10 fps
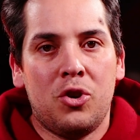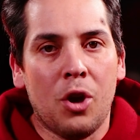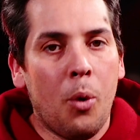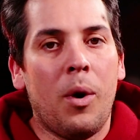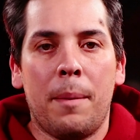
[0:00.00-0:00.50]

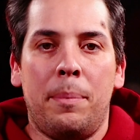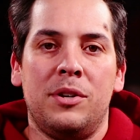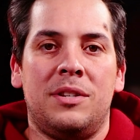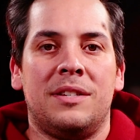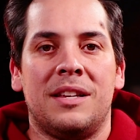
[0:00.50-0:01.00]
Don't want to
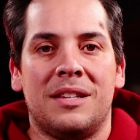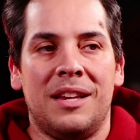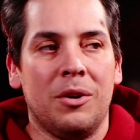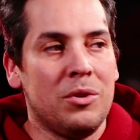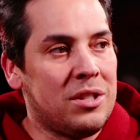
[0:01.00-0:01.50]
push this as a
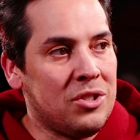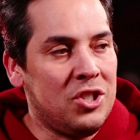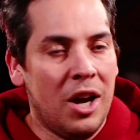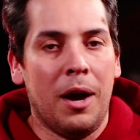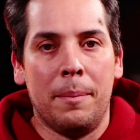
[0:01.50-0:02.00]
single, this is
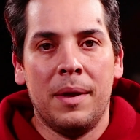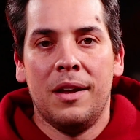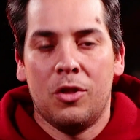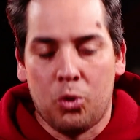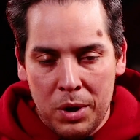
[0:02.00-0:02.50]
dumb.
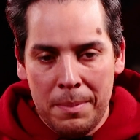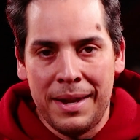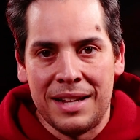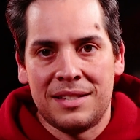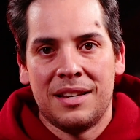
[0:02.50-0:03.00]
3
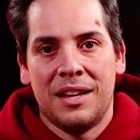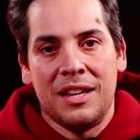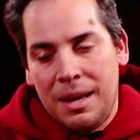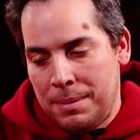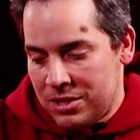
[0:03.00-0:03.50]
minutes,
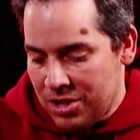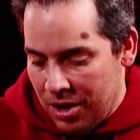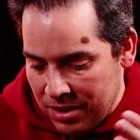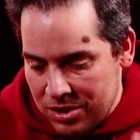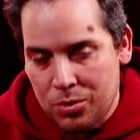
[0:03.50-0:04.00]
give me the
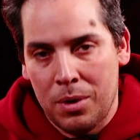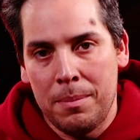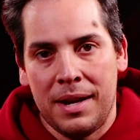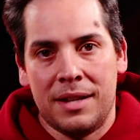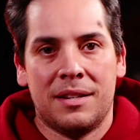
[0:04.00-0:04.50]
song that's 3
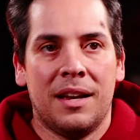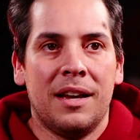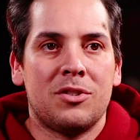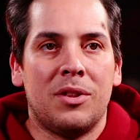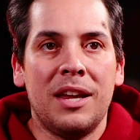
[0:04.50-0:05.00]
minutes.
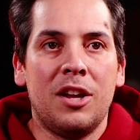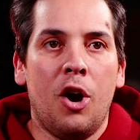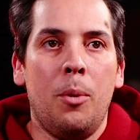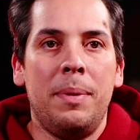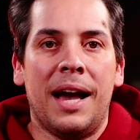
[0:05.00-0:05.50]
So they
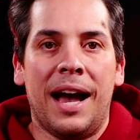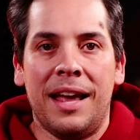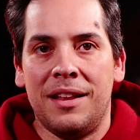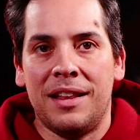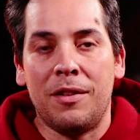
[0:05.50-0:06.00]
go
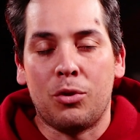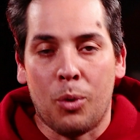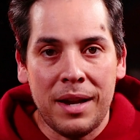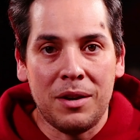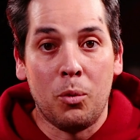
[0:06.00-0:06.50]
behind, they
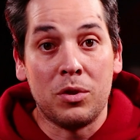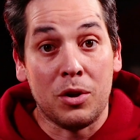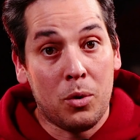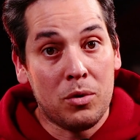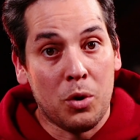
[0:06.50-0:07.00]
threaten
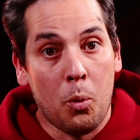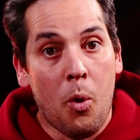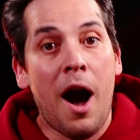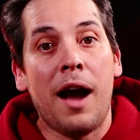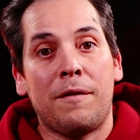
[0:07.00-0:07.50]
to
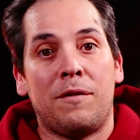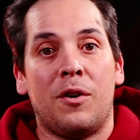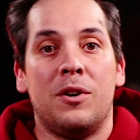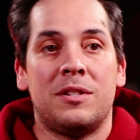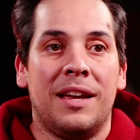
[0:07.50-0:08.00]
walk
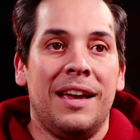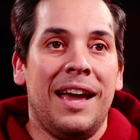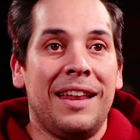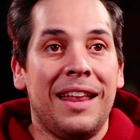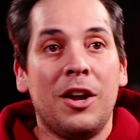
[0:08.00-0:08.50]
first,
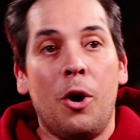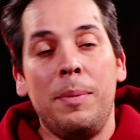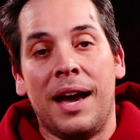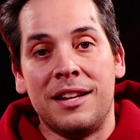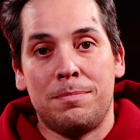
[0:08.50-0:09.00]
and then they go
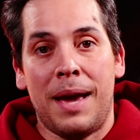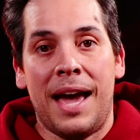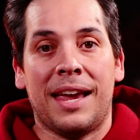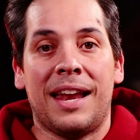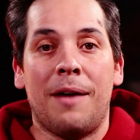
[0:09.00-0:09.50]
behind his
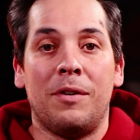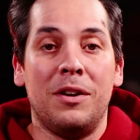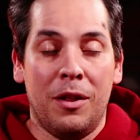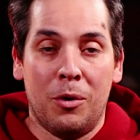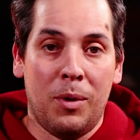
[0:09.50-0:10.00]
back and have
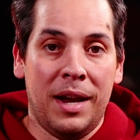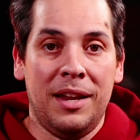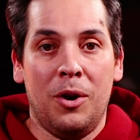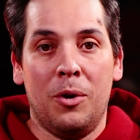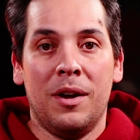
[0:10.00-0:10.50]
another
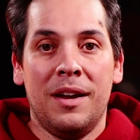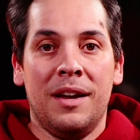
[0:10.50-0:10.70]
radio